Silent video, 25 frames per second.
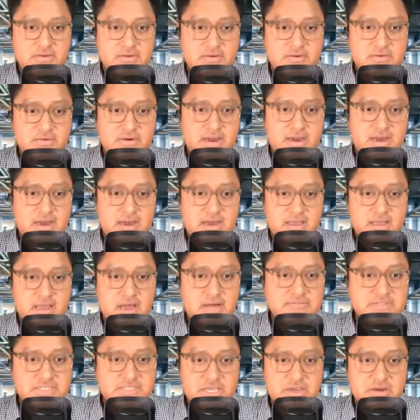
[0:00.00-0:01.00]
to
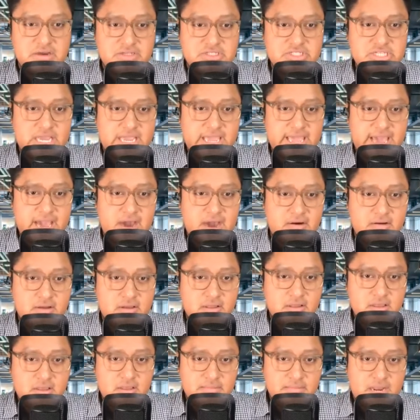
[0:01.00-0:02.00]
obviously go check
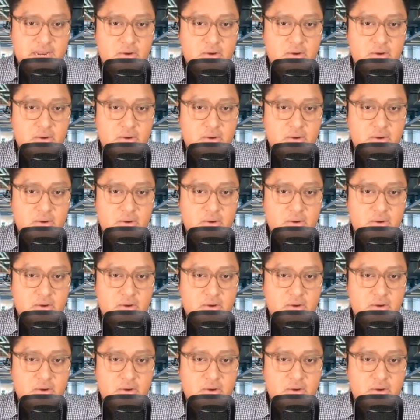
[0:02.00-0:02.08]
out.